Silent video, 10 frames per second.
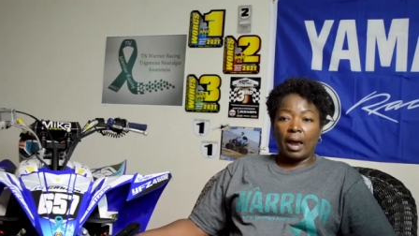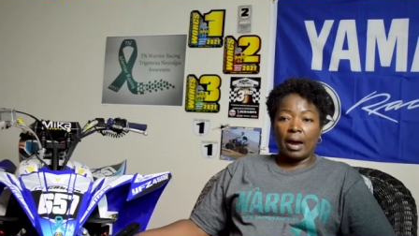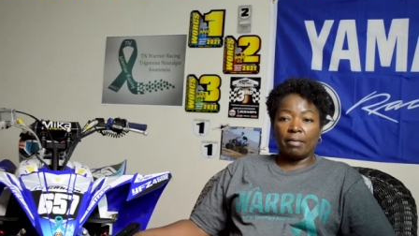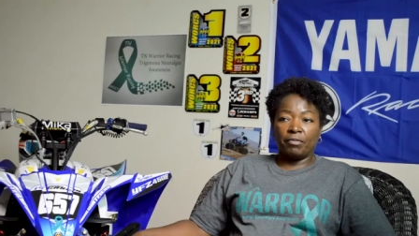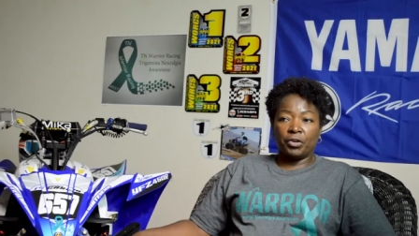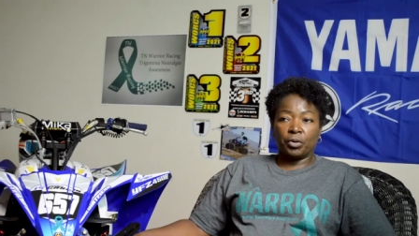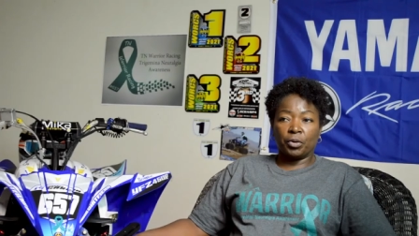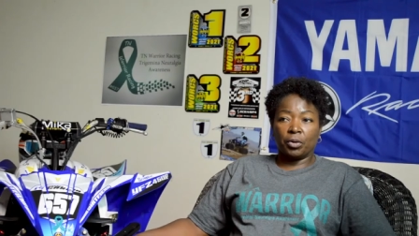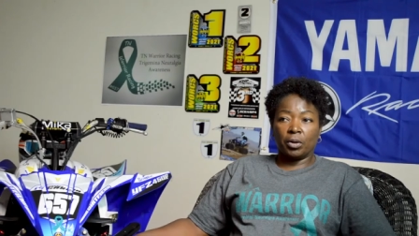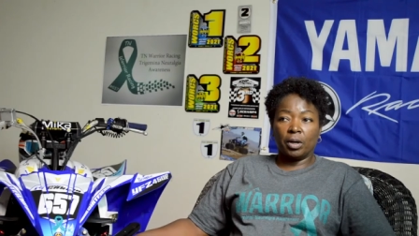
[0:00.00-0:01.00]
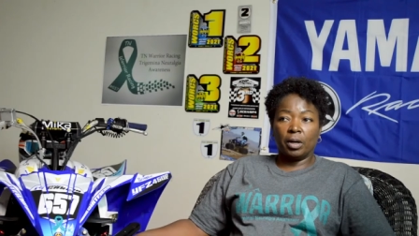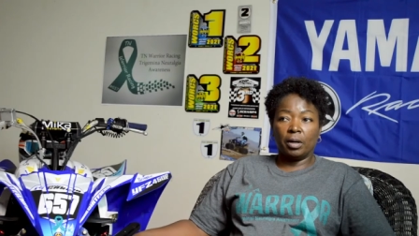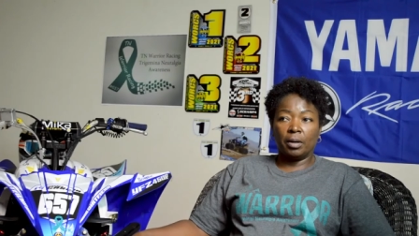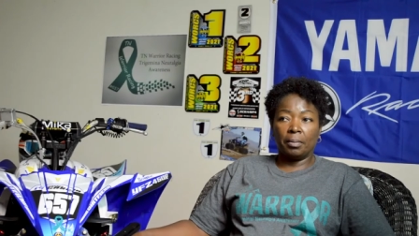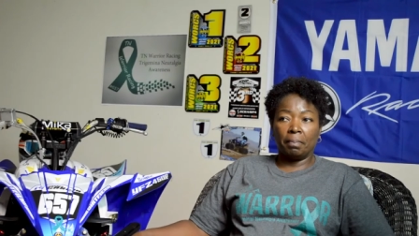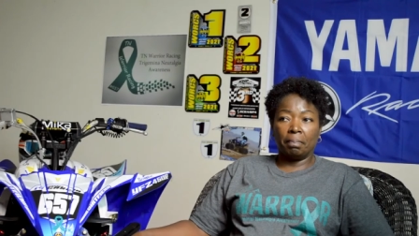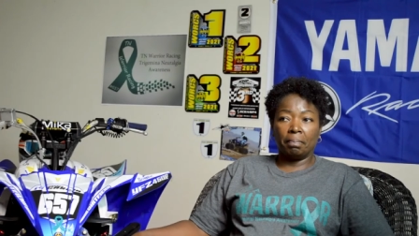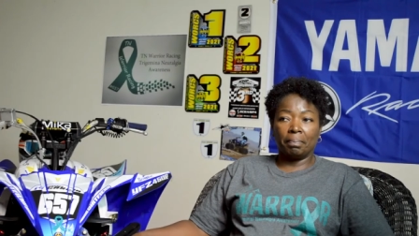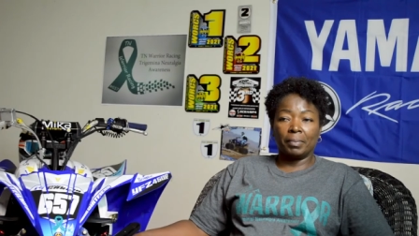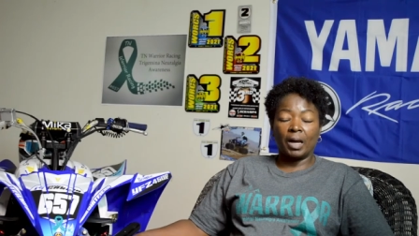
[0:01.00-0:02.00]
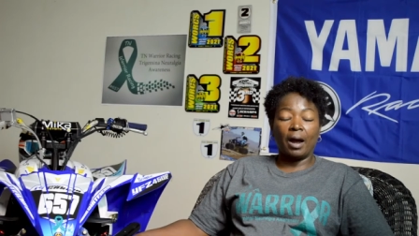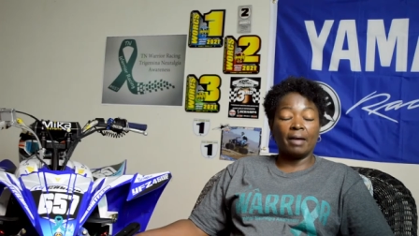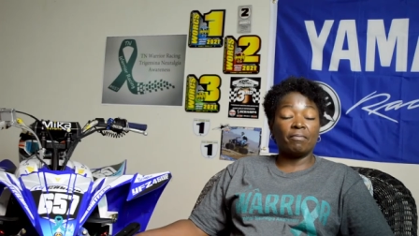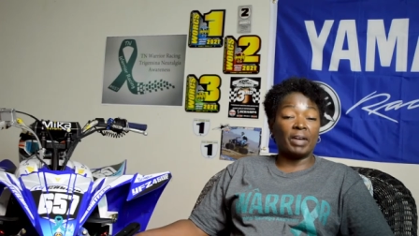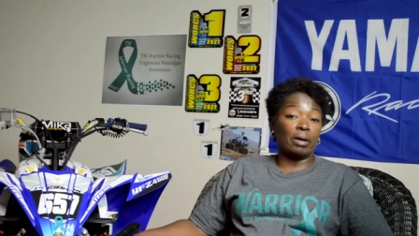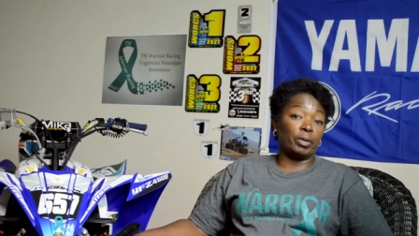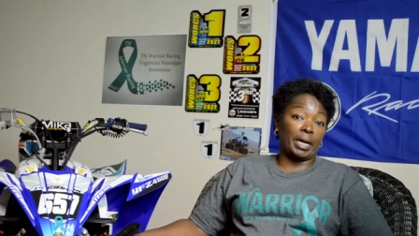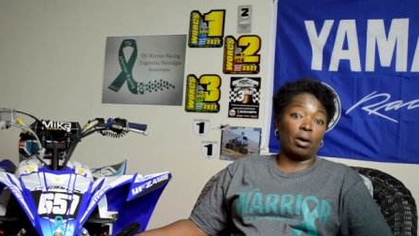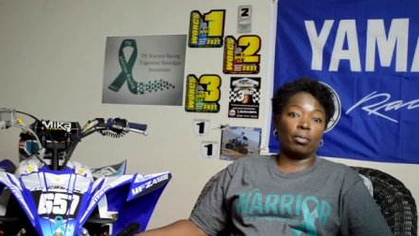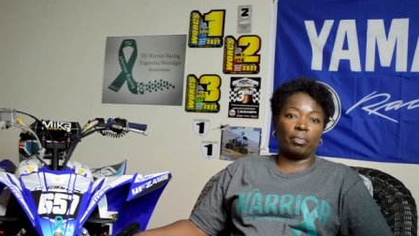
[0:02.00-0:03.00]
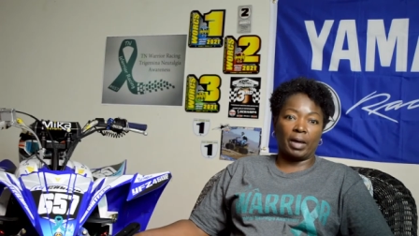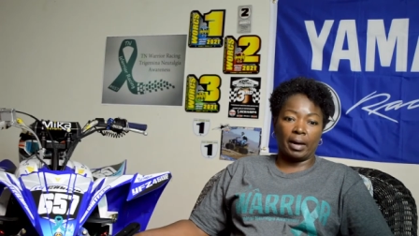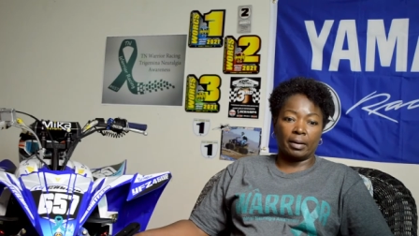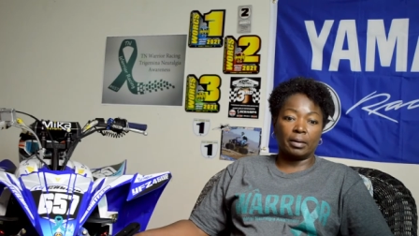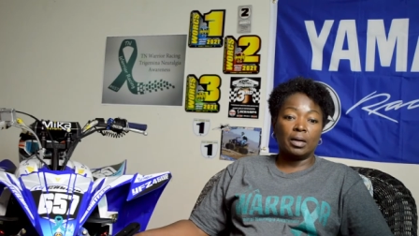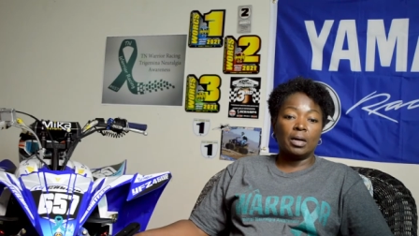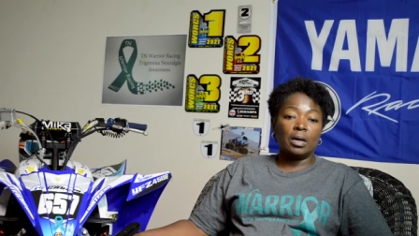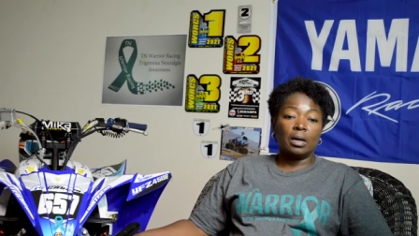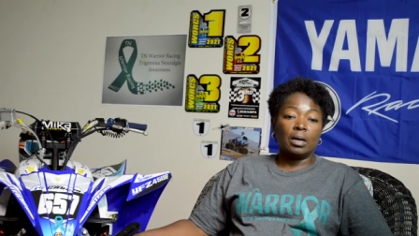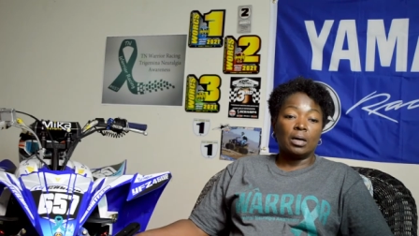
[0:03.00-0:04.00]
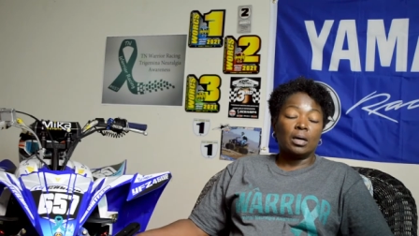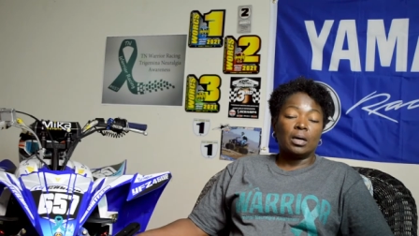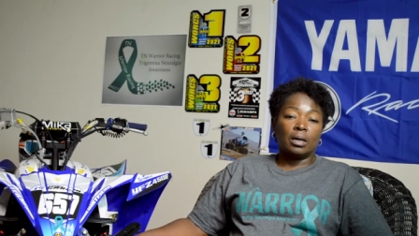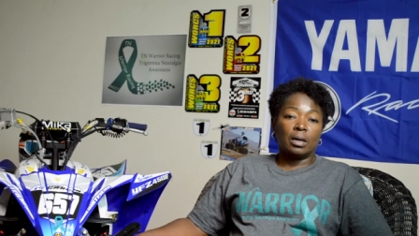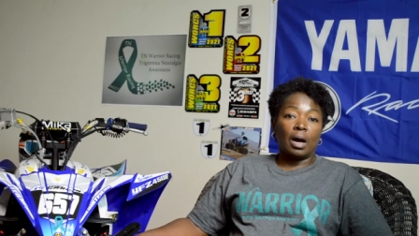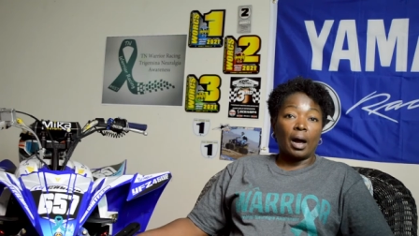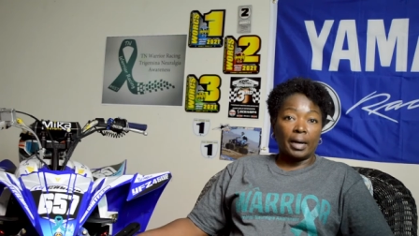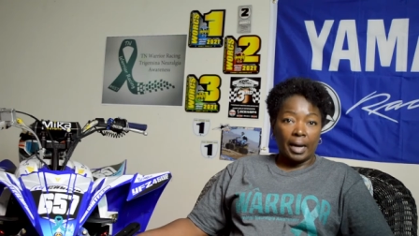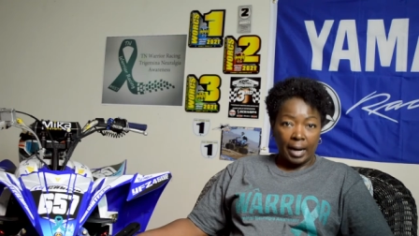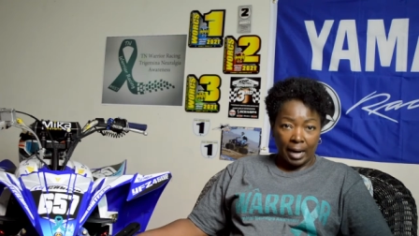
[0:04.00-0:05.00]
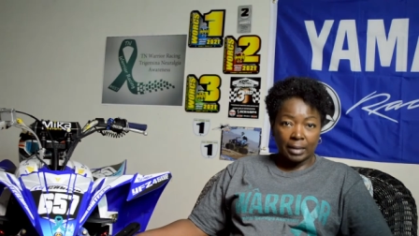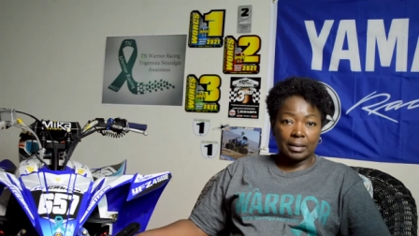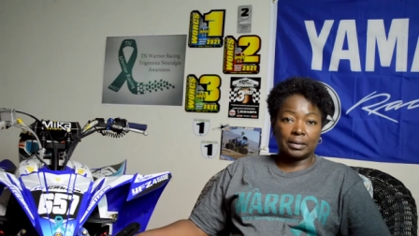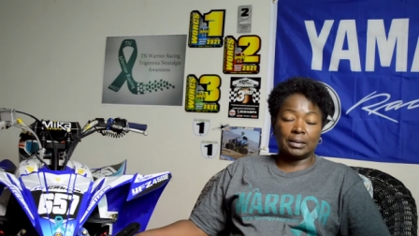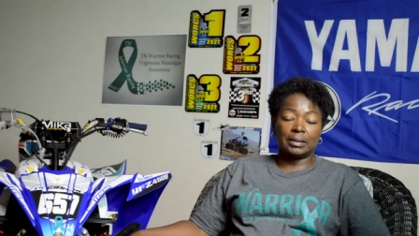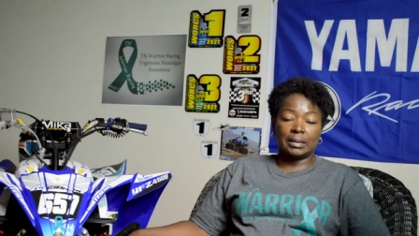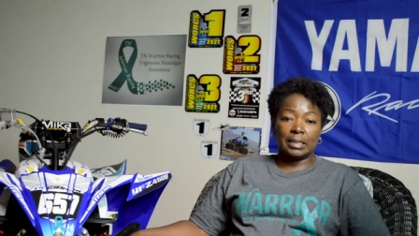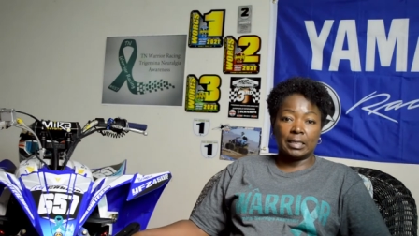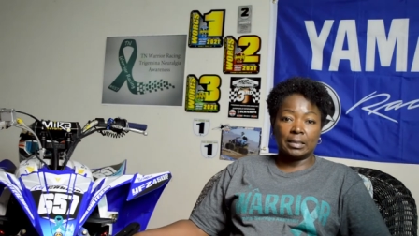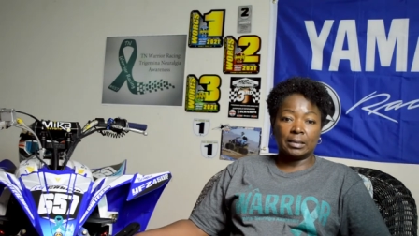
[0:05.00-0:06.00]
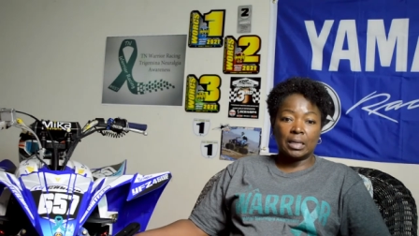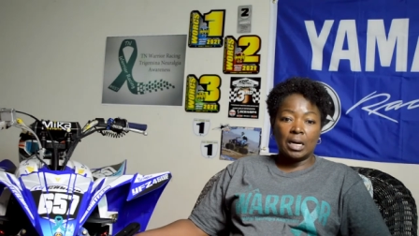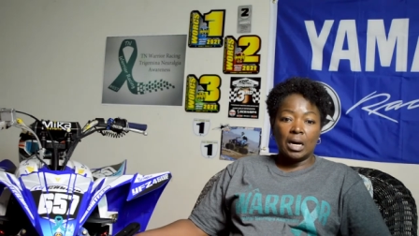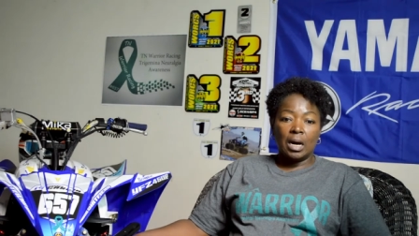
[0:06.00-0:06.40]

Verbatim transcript: After I found out that I had this disease,